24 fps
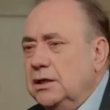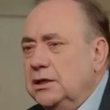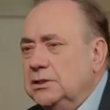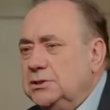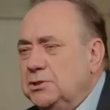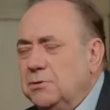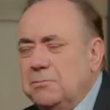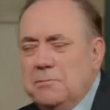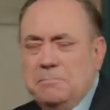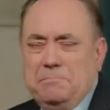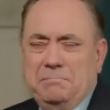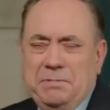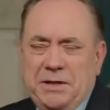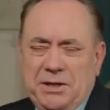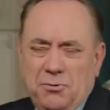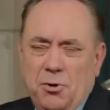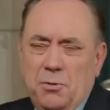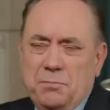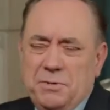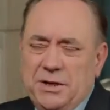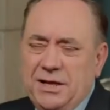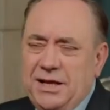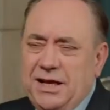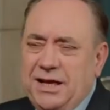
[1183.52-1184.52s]
So, Peter
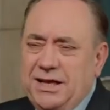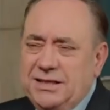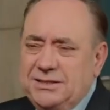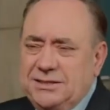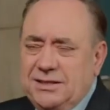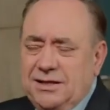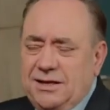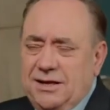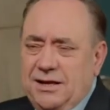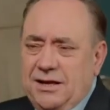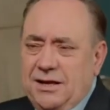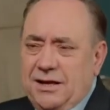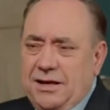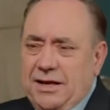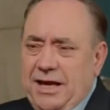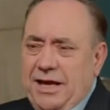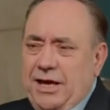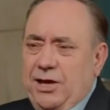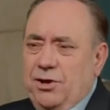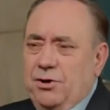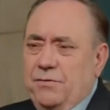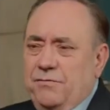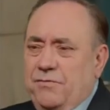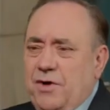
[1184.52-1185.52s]
Oborne, is there an
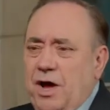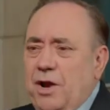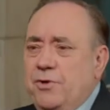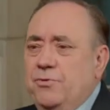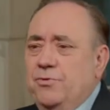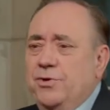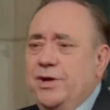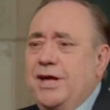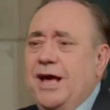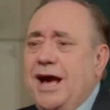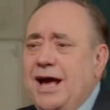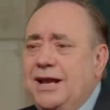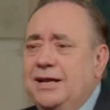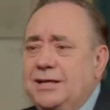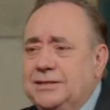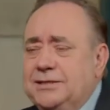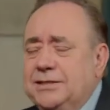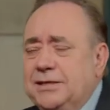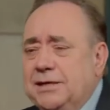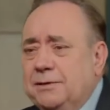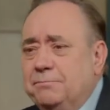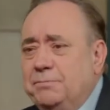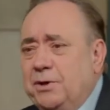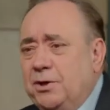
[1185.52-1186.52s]
air of
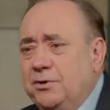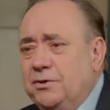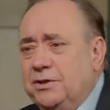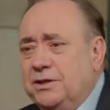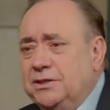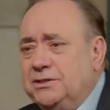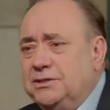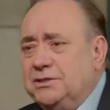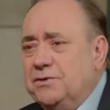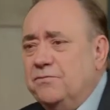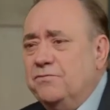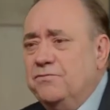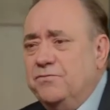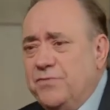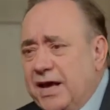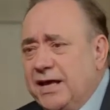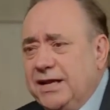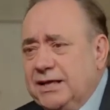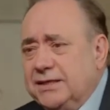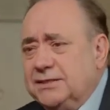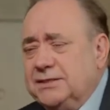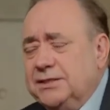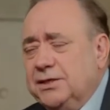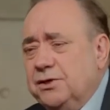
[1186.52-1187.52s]
unreality about the
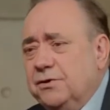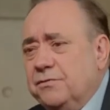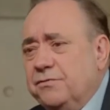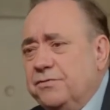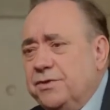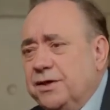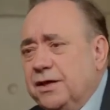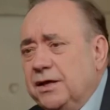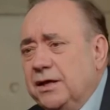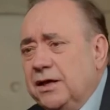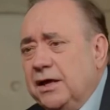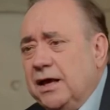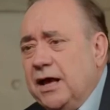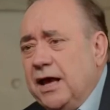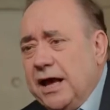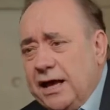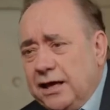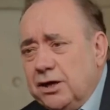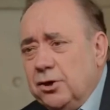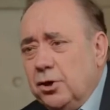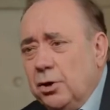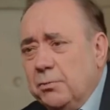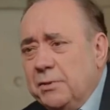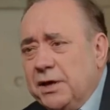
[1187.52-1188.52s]
severity of the
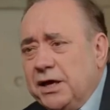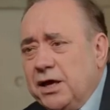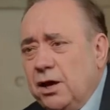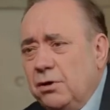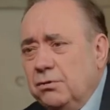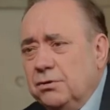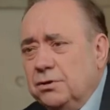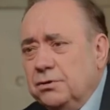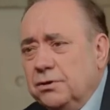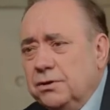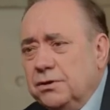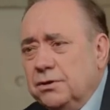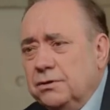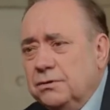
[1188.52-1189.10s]
economic outlook?